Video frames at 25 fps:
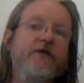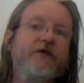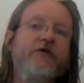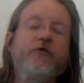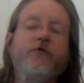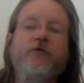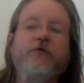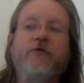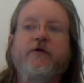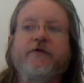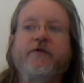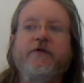
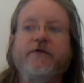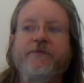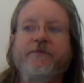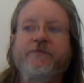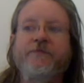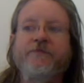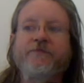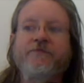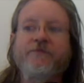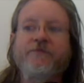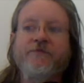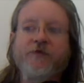
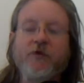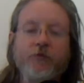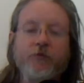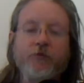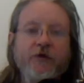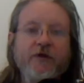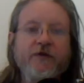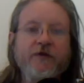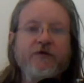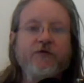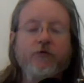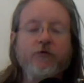to
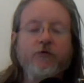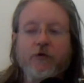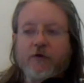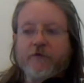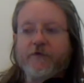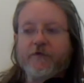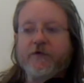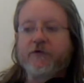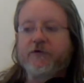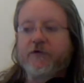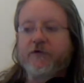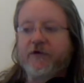bring to all
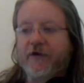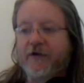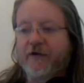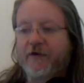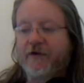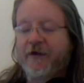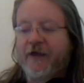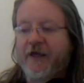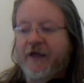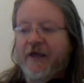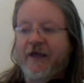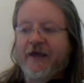of you
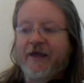today.